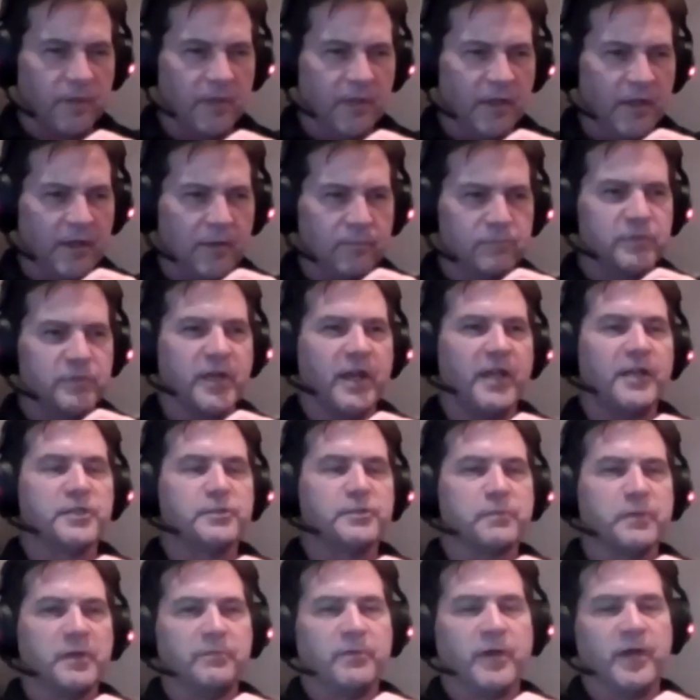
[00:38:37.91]

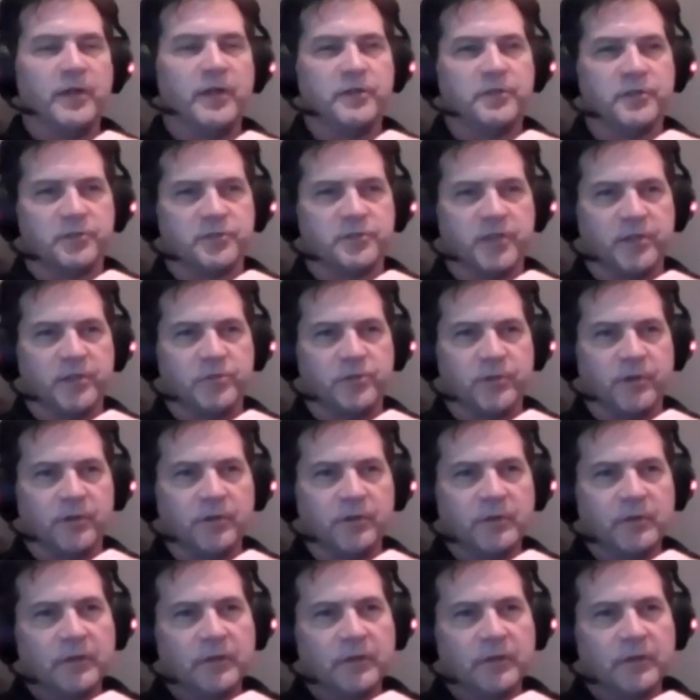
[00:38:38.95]
JSP page, etc.,